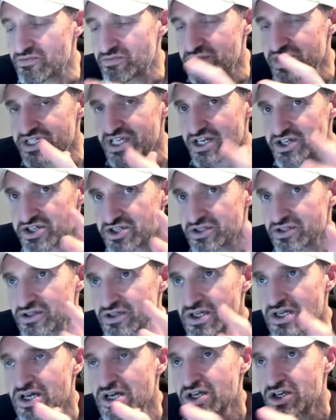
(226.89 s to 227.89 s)

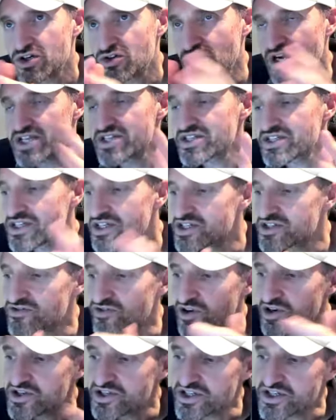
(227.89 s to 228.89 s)
potential craziness
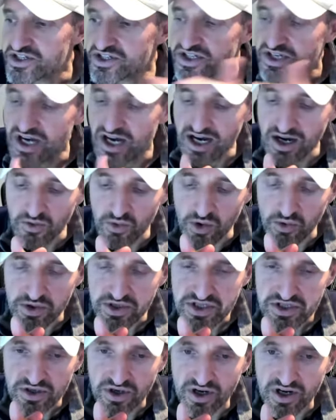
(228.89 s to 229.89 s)
versus uh, what
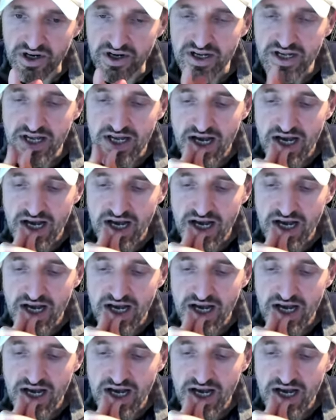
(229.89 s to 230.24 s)
we saw